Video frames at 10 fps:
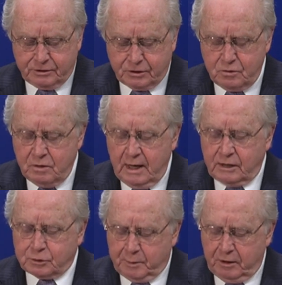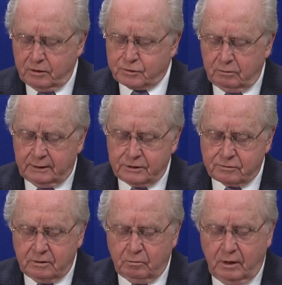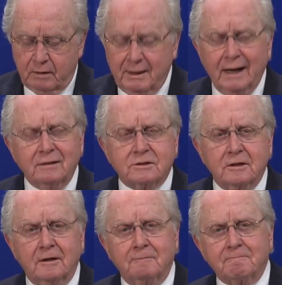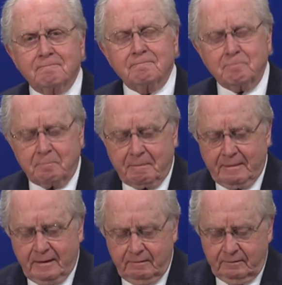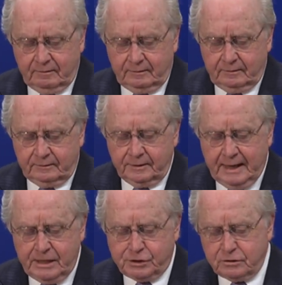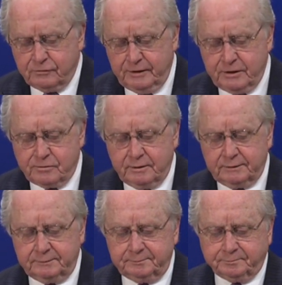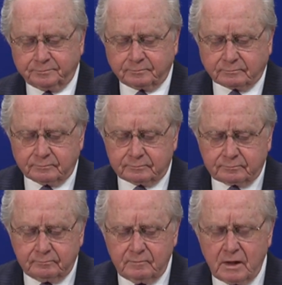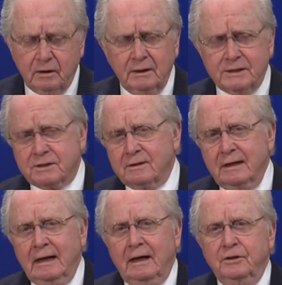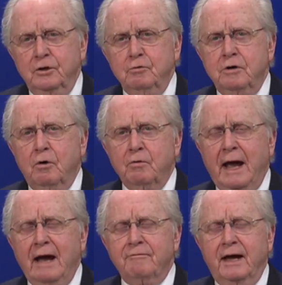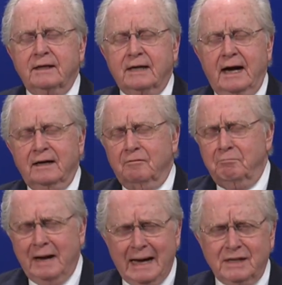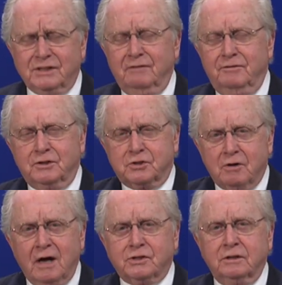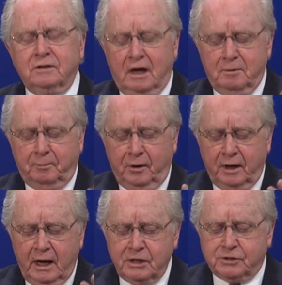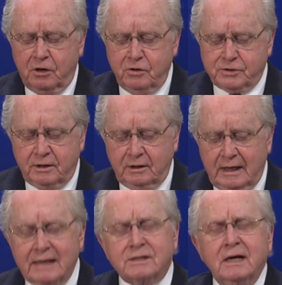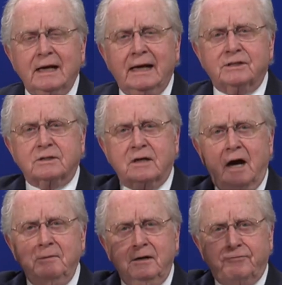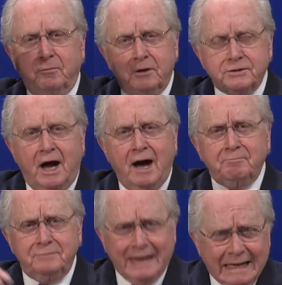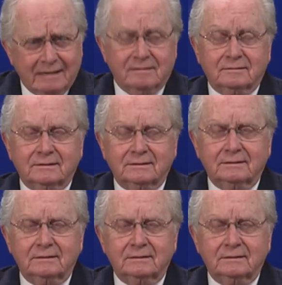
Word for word: to spiritual Israel, what about uh, the nations of Israel? Listen, you don't have that kind of massive destruction come upon a church unless it's coming from the top down.